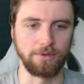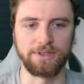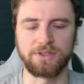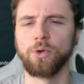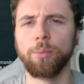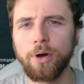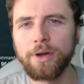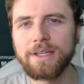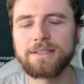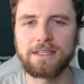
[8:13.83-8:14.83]
there's no
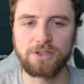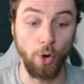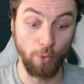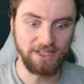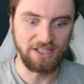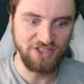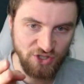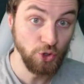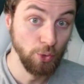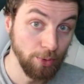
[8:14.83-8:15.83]
point. It's already
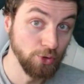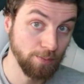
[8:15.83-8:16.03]
super